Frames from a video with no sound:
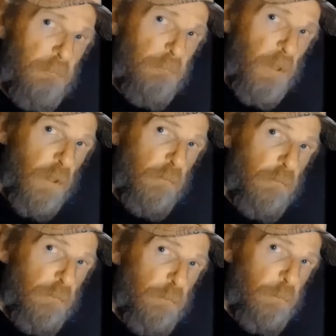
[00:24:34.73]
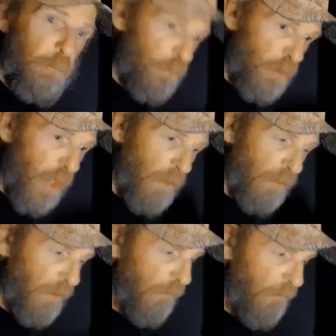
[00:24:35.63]
of
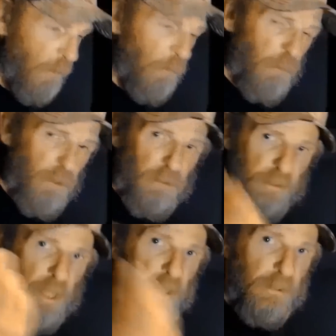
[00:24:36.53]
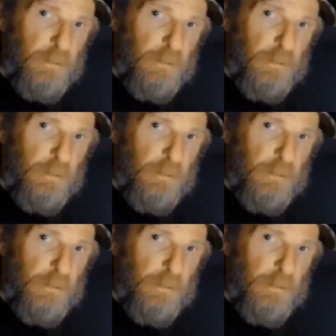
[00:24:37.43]
charging the phone or charging the